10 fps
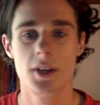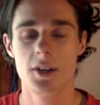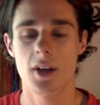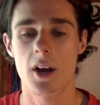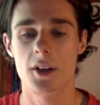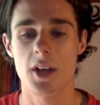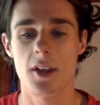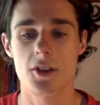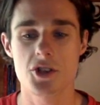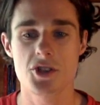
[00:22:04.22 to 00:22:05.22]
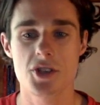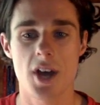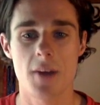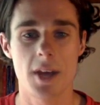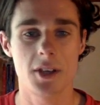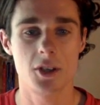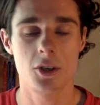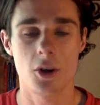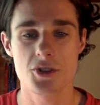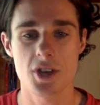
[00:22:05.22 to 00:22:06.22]
They just started making
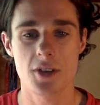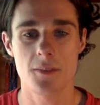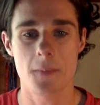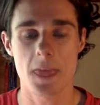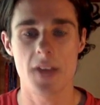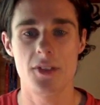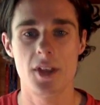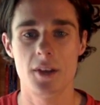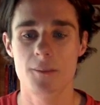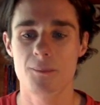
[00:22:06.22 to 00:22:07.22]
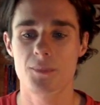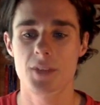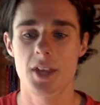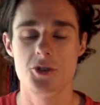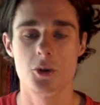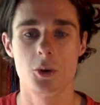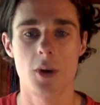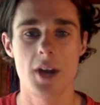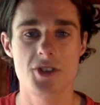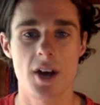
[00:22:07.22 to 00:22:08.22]
content, and they're doing
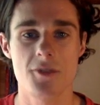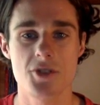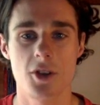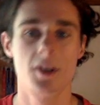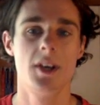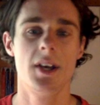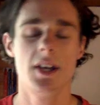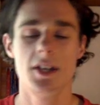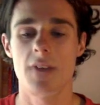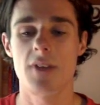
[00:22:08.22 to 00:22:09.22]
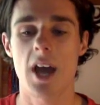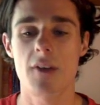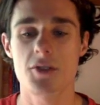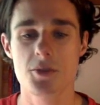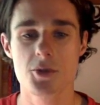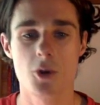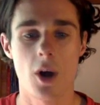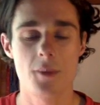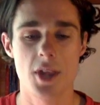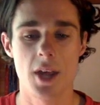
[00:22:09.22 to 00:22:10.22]
great stuff. So, yeah, if you haven't
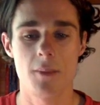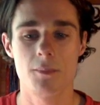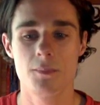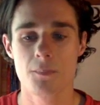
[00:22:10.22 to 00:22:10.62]
subscribed to them,